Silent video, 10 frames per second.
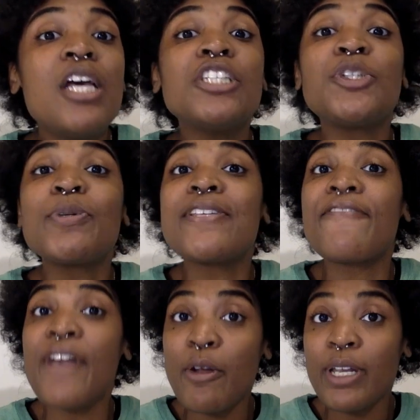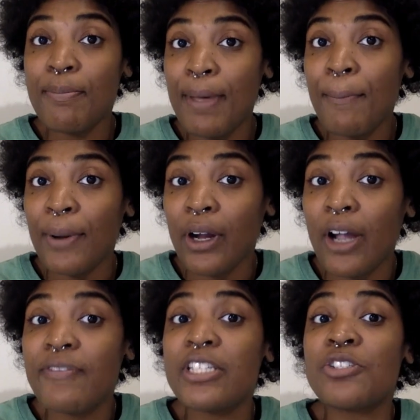She was a founding member
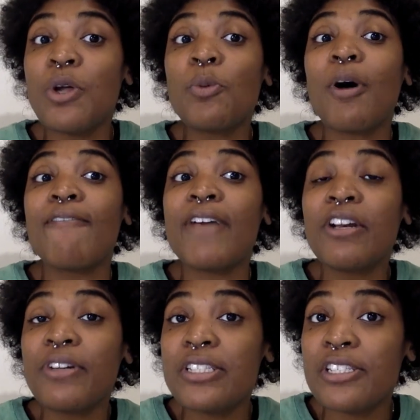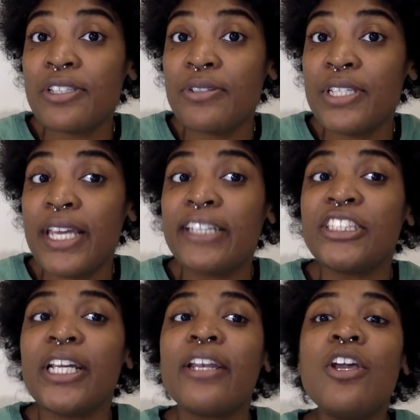of the Stonewall Veterans
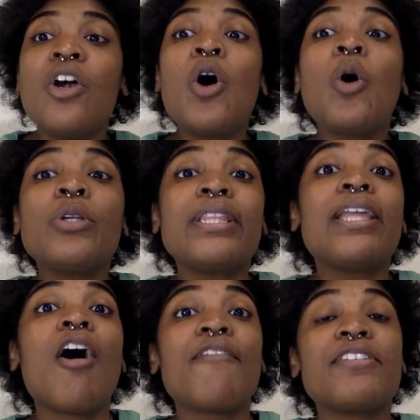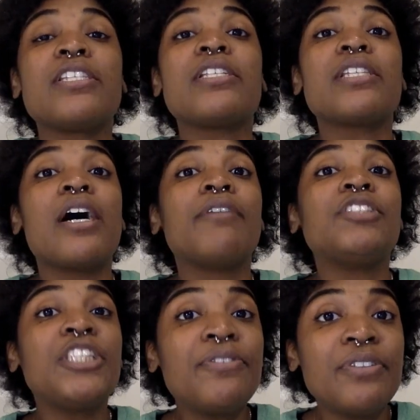Association, holding the offices
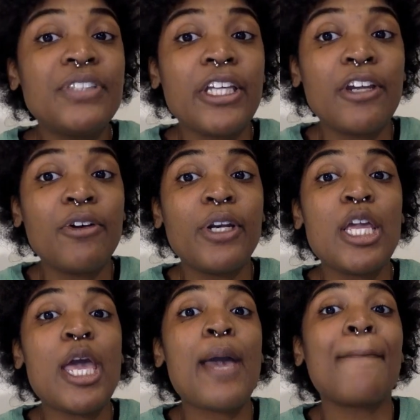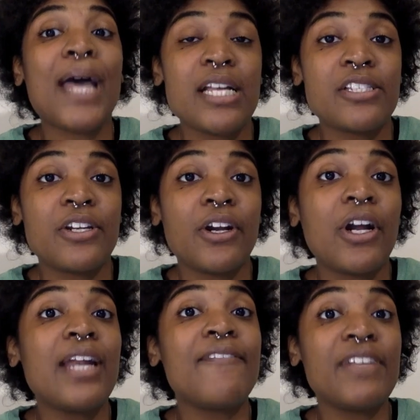of Chief of Security,
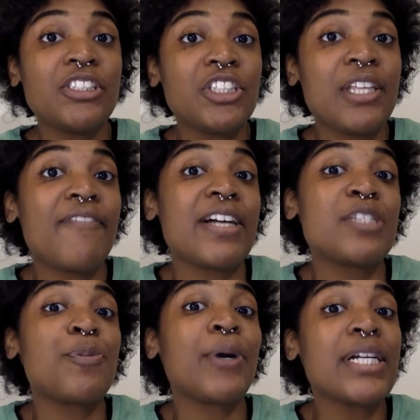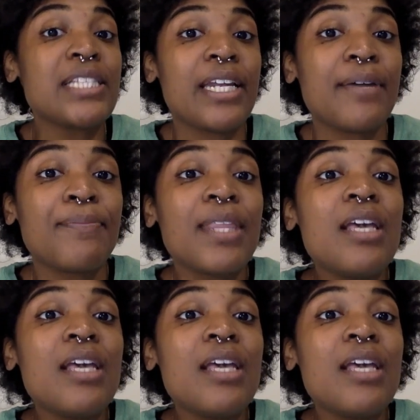Ambassador, and eventually Vice President.